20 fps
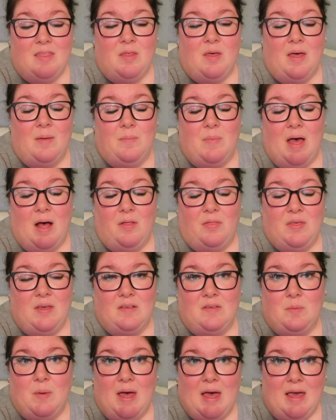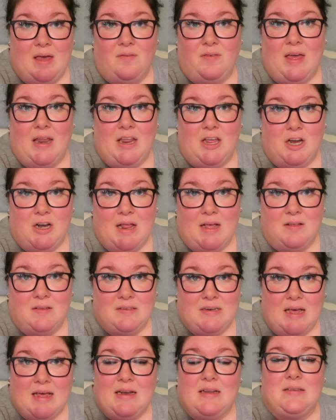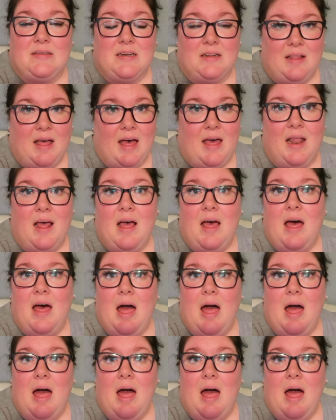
and the healthiest way of getting your nails done is to let